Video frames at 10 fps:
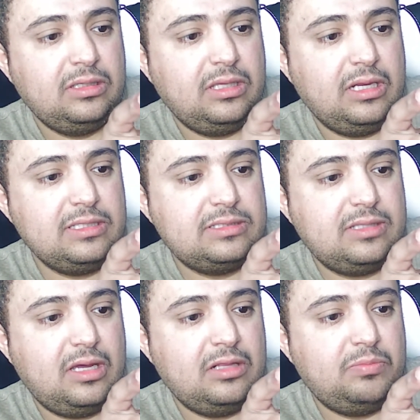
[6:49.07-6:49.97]
Getting
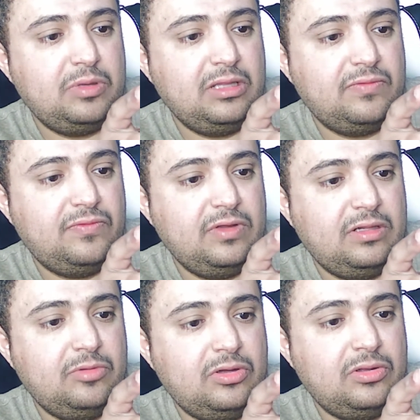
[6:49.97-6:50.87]
started, peel the
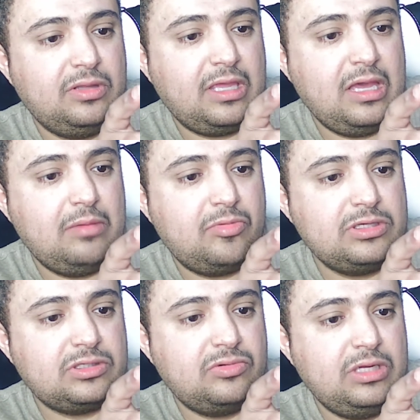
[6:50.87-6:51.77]
film on the camera
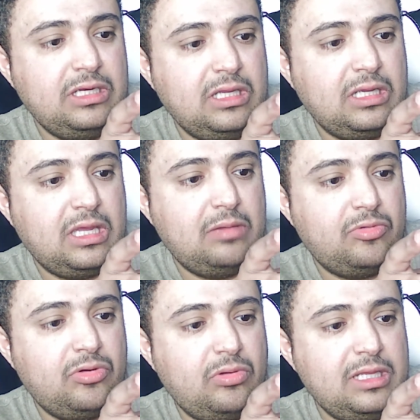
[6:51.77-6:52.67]
screen and
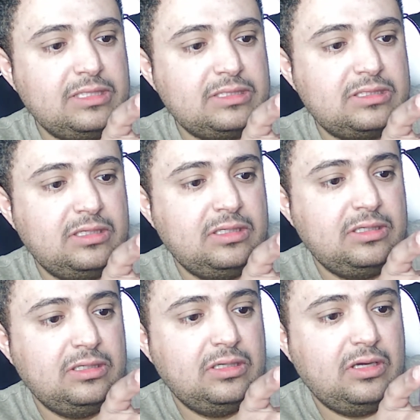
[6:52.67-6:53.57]
camera lens
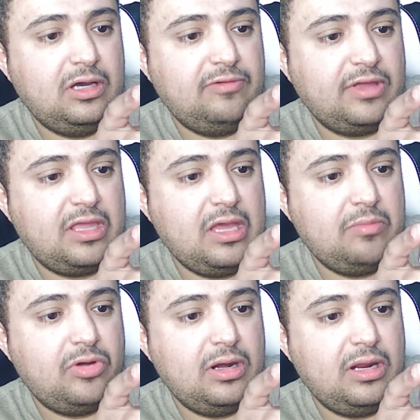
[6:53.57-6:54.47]
of the
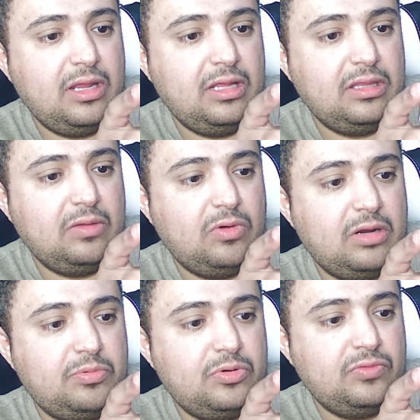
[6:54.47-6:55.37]
camera and the
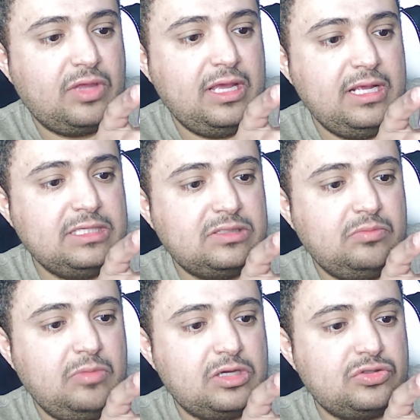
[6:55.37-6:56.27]
waterproof case.
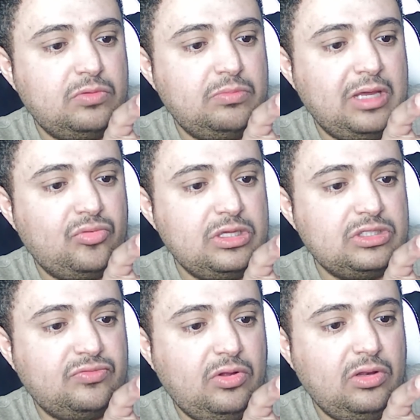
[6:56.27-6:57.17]
Make sure battery is
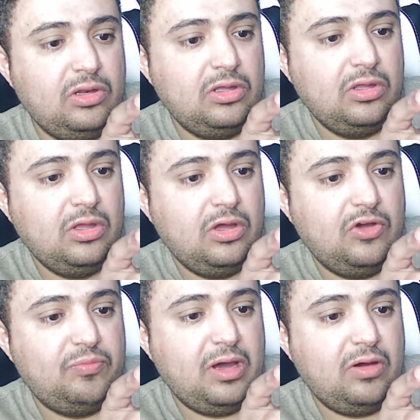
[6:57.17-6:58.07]
full
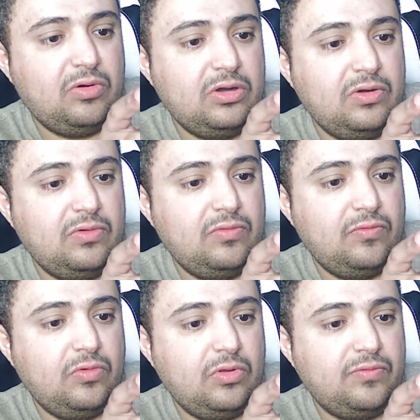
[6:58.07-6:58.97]
of power
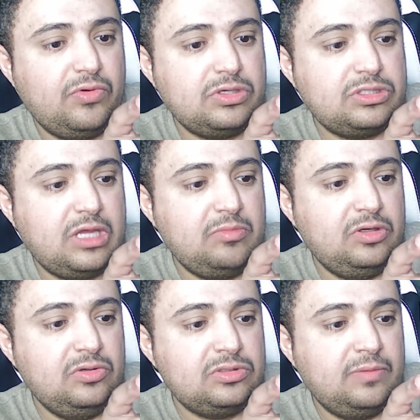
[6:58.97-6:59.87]
for the first time
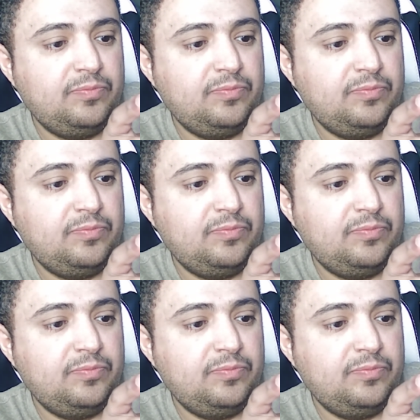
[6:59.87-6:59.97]
use.